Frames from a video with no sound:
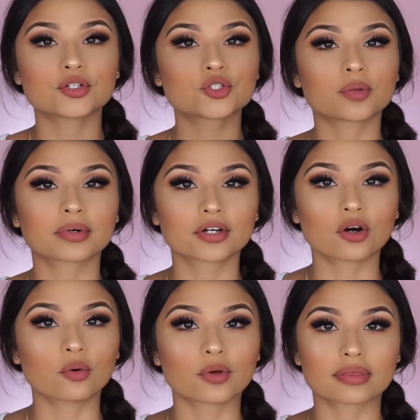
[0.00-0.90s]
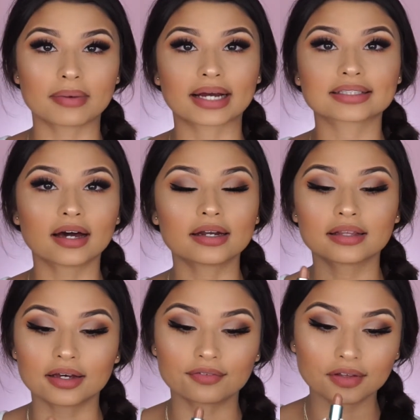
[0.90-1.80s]
usual, I'm gonna go in with MAC's Honey
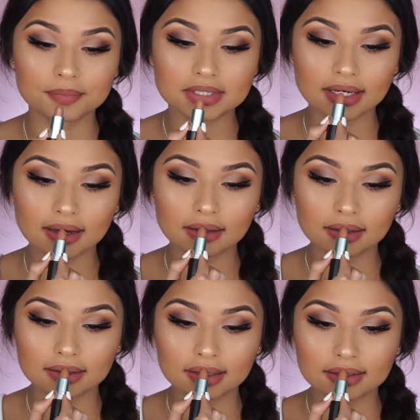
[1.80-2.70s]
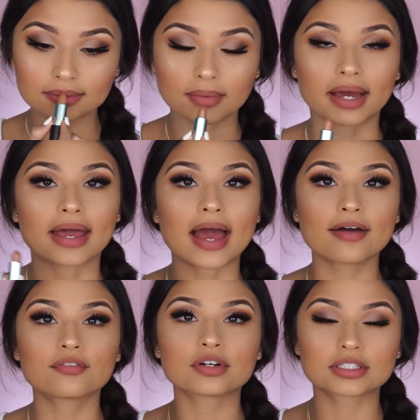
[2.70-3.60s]
Love Lipstick. This is my
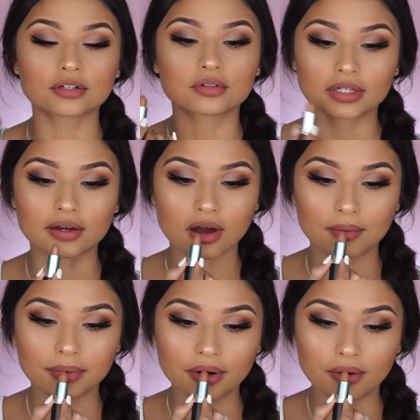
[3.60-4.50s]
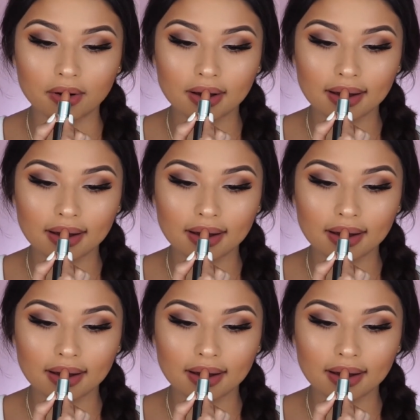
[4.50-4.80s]
every single day combo.